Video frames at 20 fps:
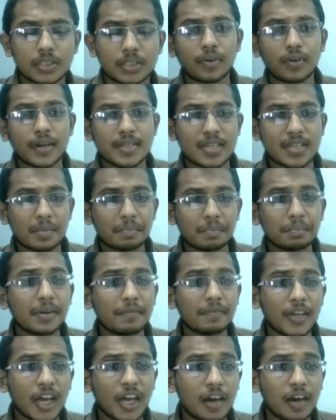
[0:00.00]
For example,
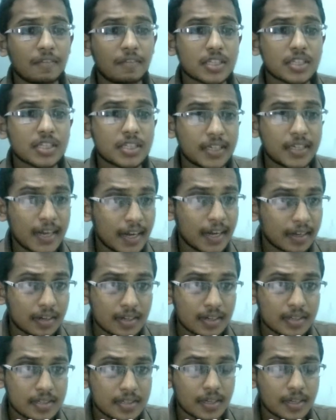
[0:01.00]
we have a state
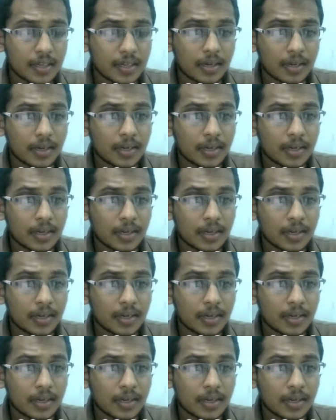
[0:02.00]
list here.